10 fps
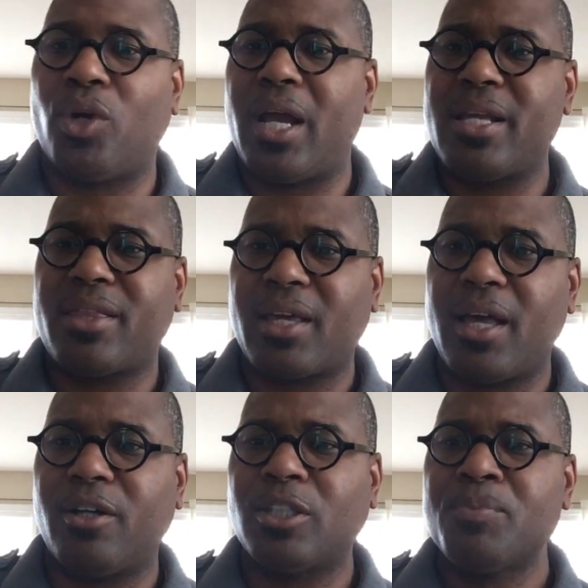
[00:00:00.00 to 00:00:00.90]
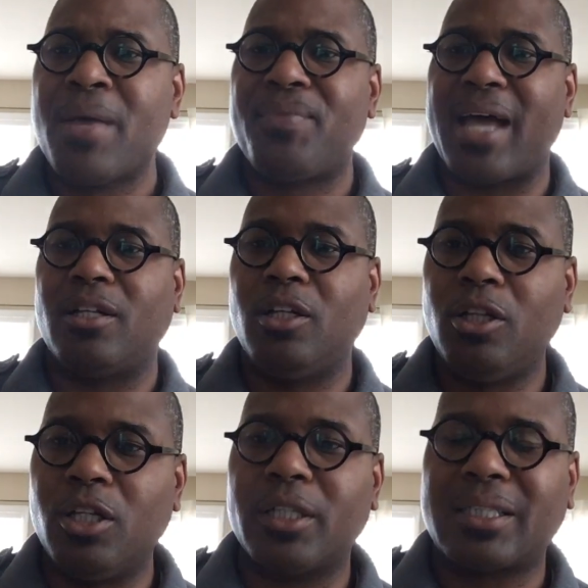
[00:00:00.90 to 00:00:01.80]
or anything else that
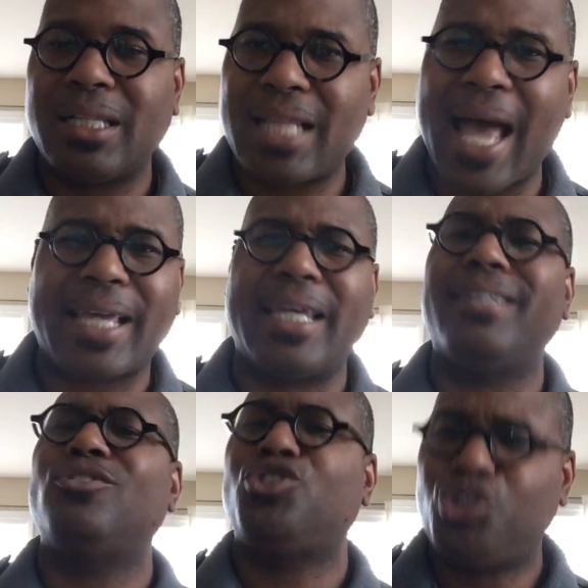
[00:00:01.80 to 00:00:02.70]
looks like it,